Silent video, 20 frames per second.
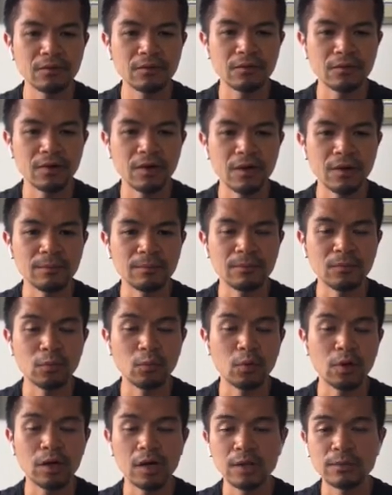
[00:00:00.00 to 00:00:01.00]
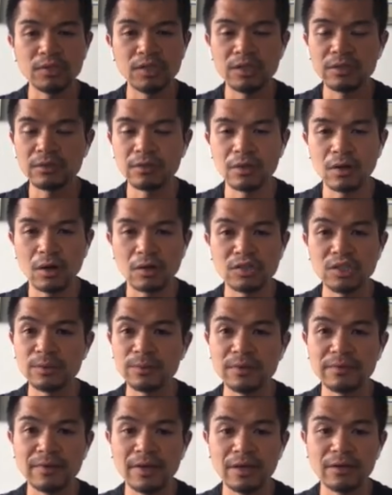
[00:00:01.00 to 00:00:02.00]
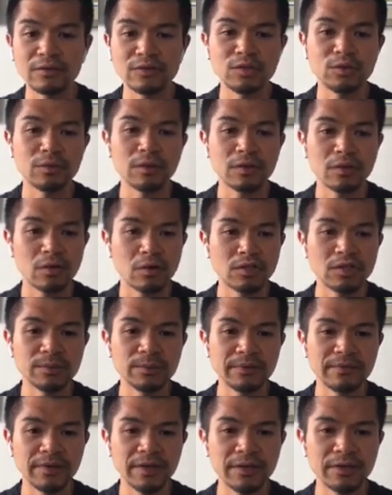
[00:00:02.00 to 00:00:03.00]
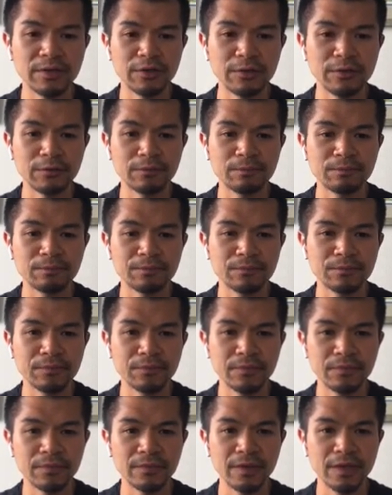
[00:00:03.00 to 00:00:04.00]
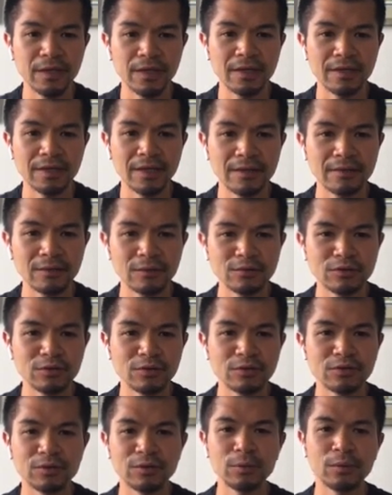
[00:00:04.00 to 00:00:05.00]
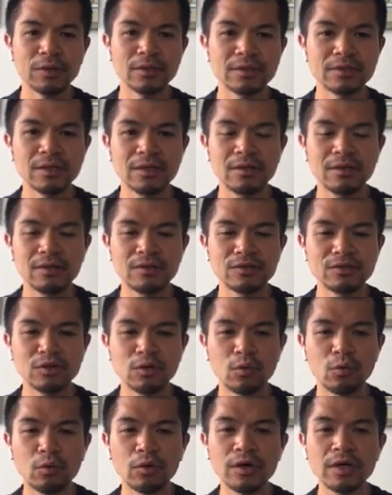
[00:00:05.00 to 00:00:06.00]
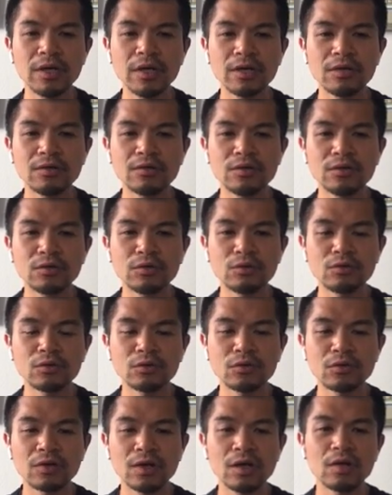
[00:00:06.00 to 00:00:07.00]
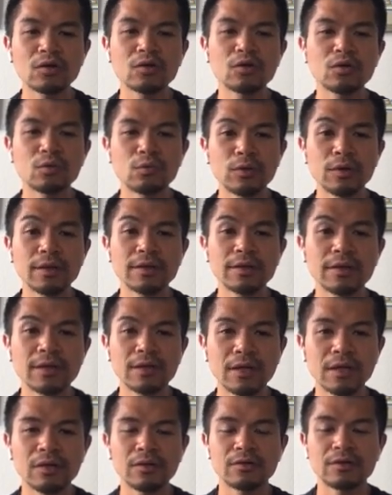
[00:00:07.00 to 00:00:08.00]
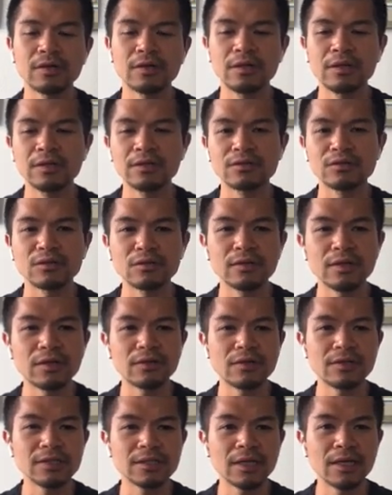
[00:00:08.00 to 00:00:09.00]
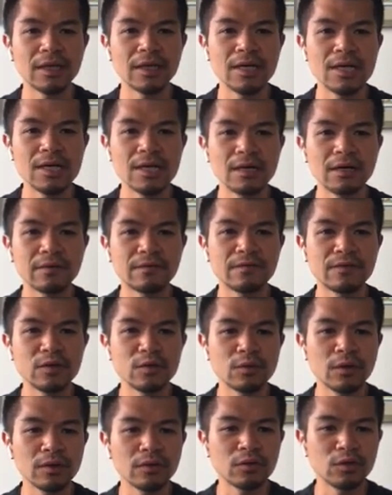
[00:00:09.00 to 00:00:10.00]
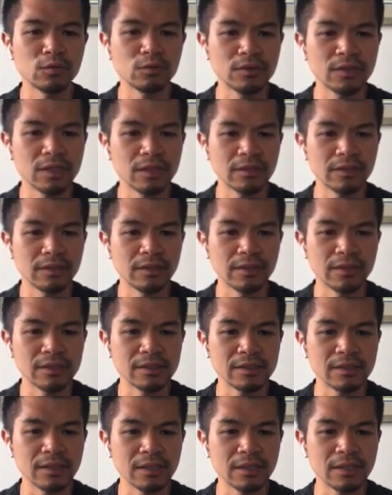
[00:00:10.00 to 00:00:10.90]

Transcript: from one R G B value to another R G B value. And yeah, those are the three ones. So we're going to do color with color. So there is a few other utilities